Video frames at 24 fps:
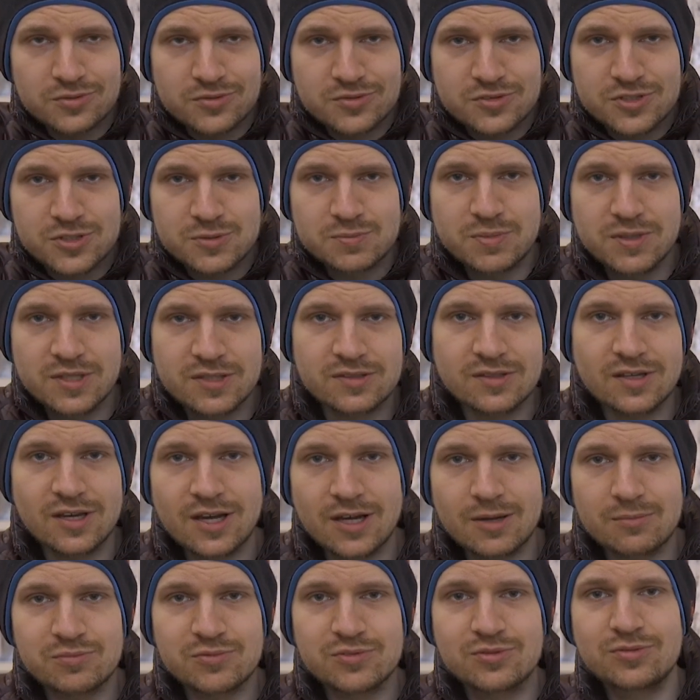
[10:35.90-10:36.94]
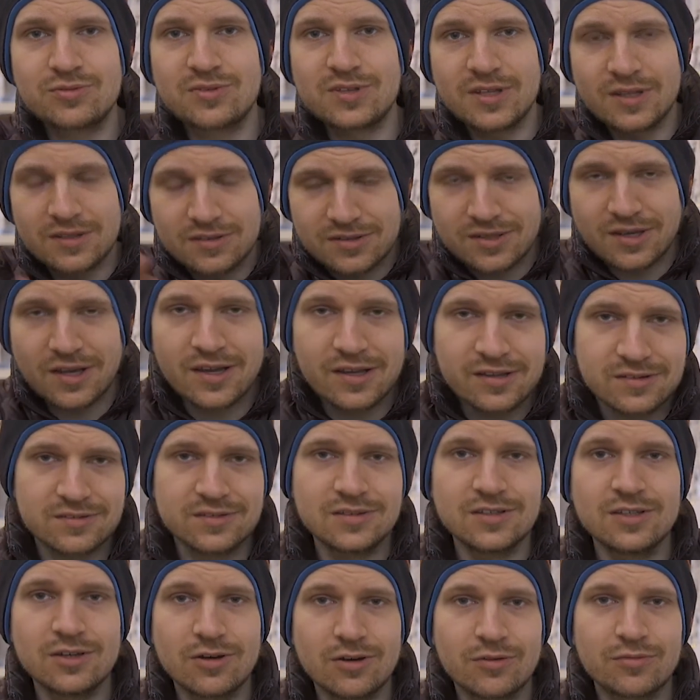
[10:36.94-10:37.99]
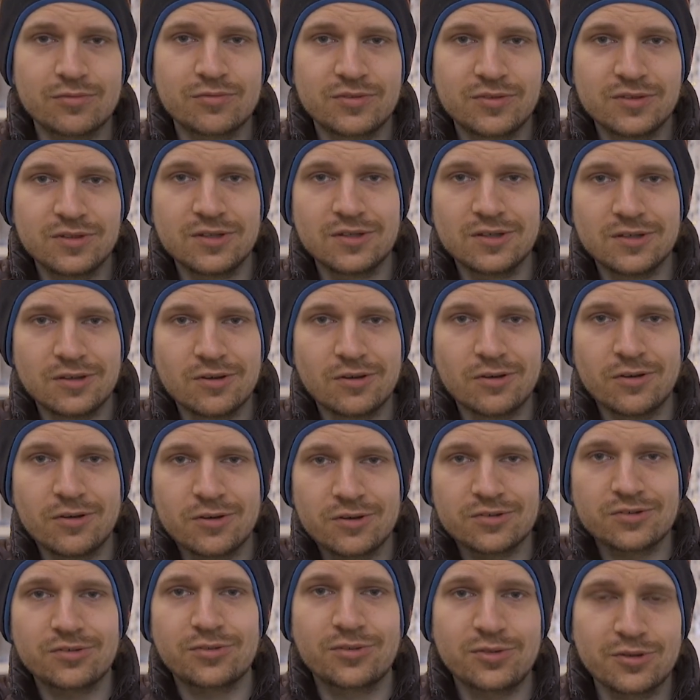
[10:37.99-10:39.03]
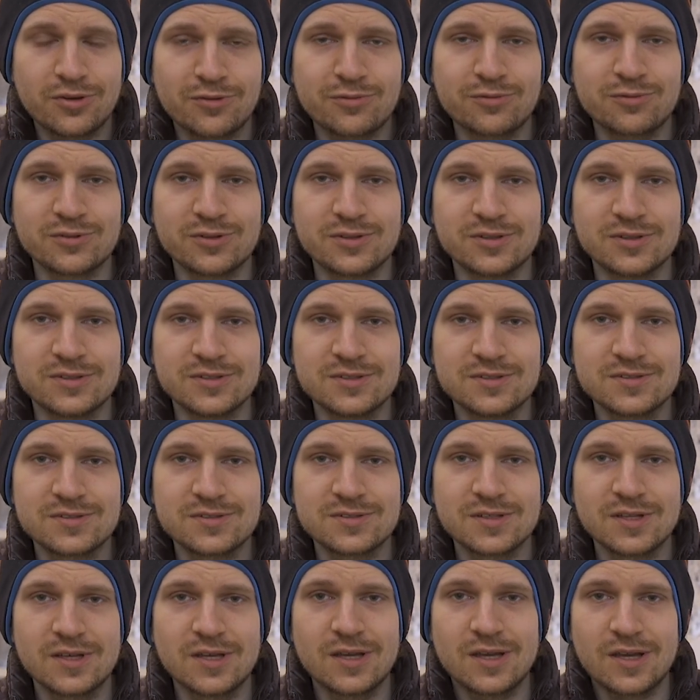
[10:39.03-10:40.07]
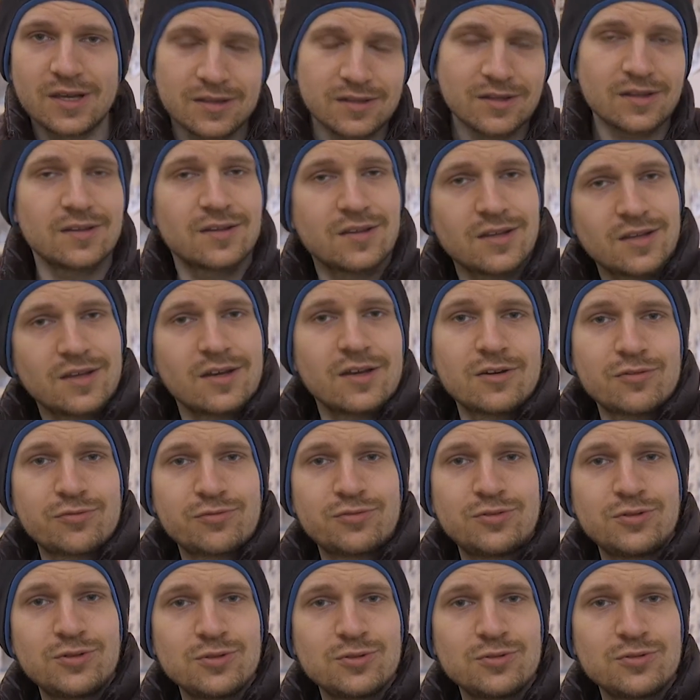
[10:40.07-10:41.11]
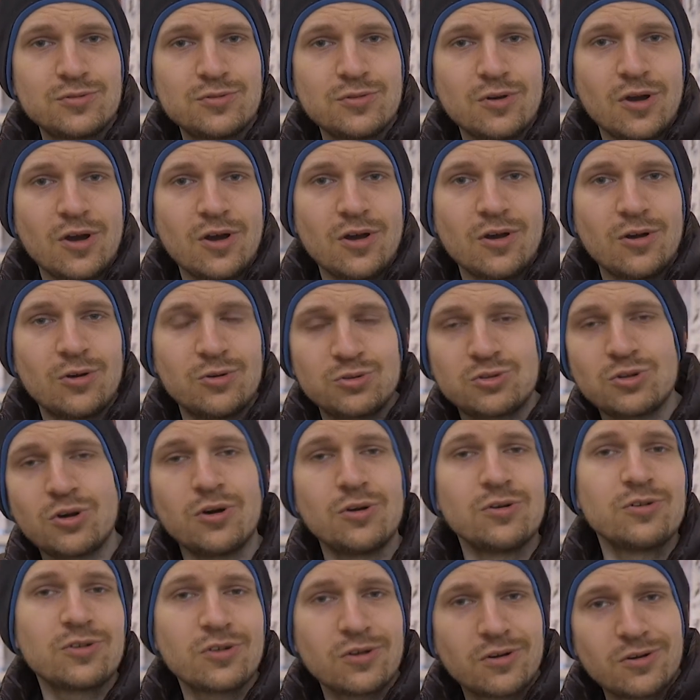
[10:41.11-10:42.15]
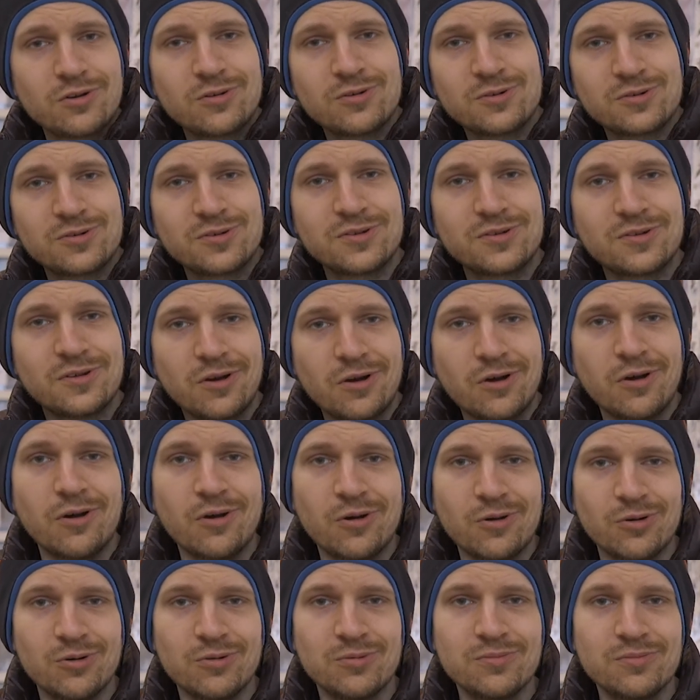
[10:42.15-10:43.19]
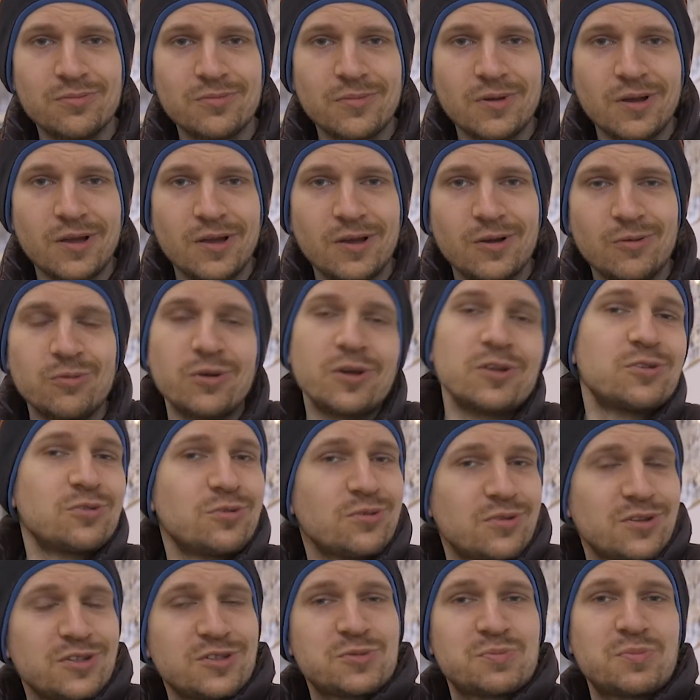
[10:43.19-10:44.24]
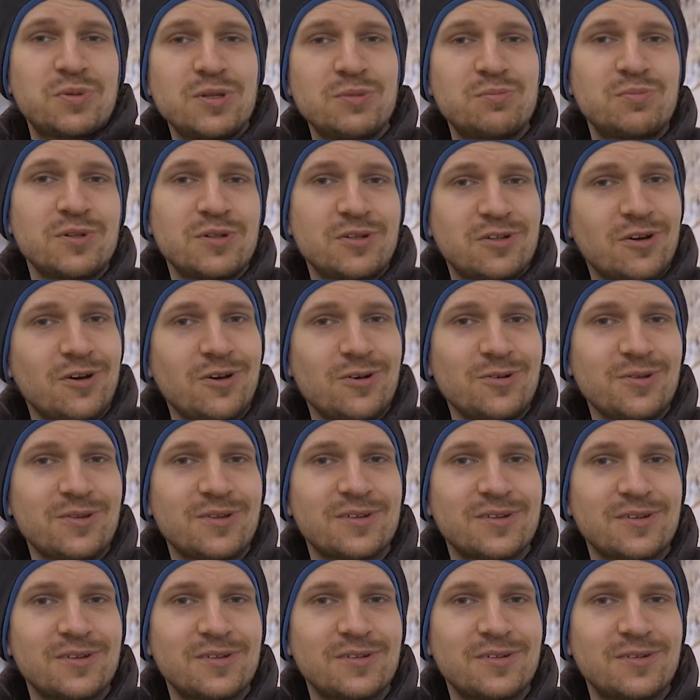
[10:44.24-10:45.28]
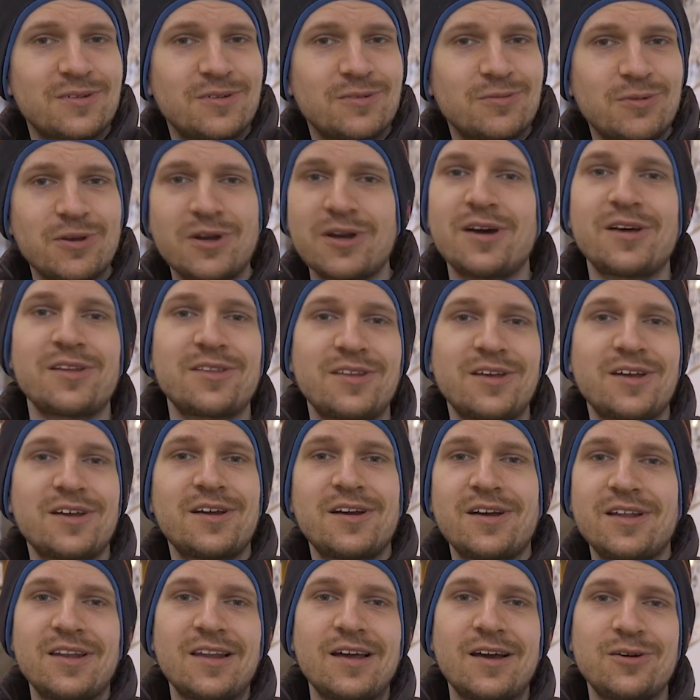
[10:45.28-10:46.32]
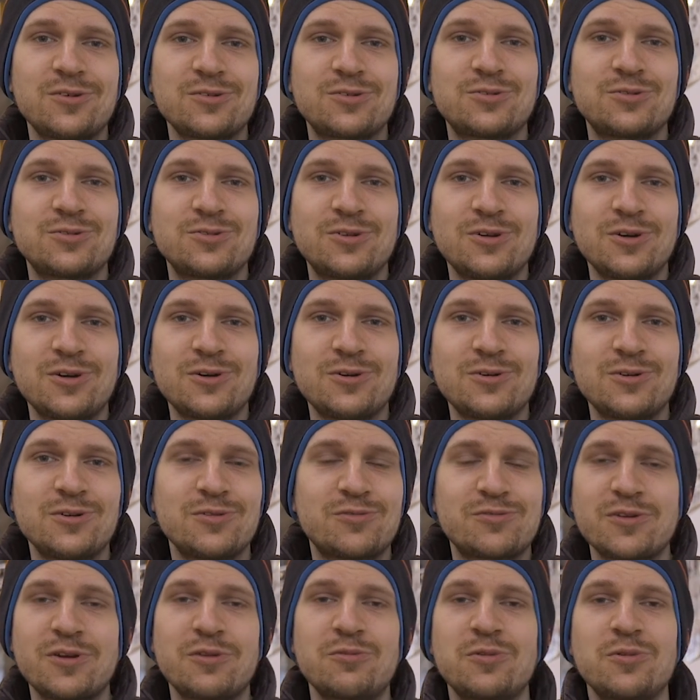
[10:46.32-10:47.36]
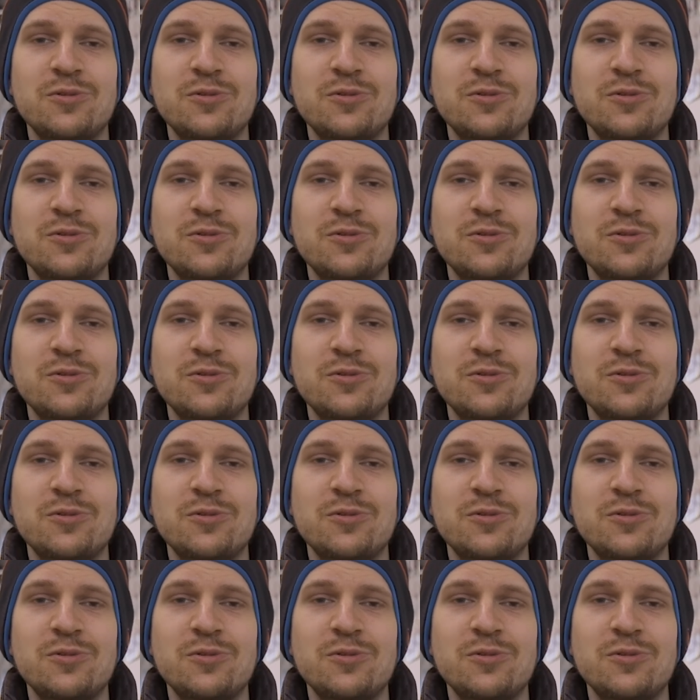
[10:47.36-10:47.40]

split up to the entirety of the Earth's surface, and then there are a few who don't own a home. Where do these people go then? Where are they allowed to go if